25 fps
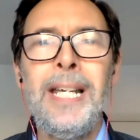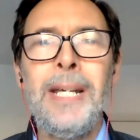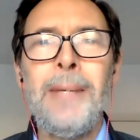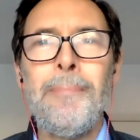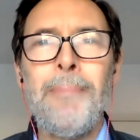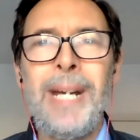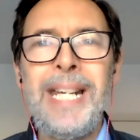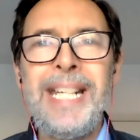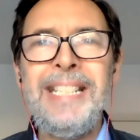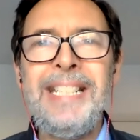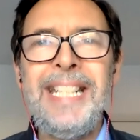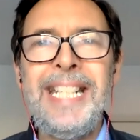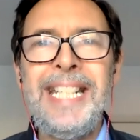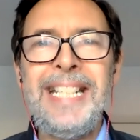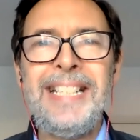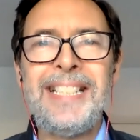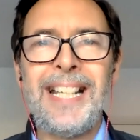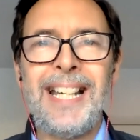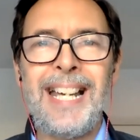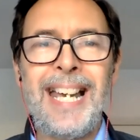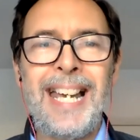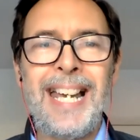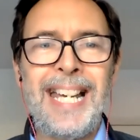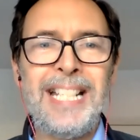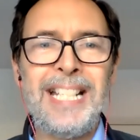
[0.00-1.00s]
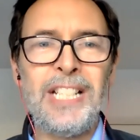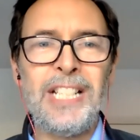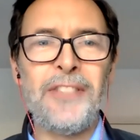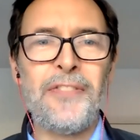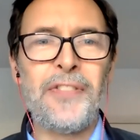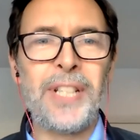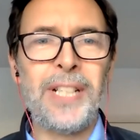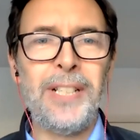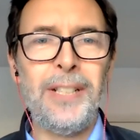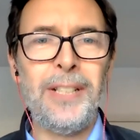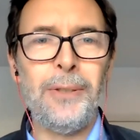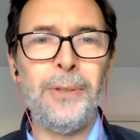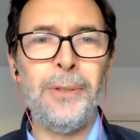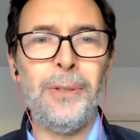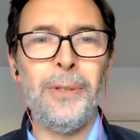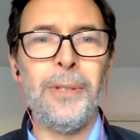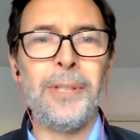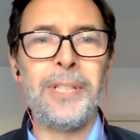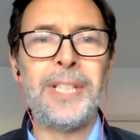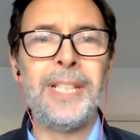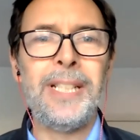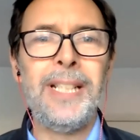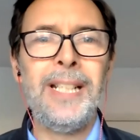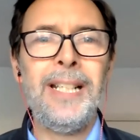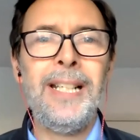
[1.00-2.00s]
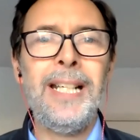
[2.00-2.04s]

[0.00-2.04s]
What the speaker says: may need the hand of the Lord,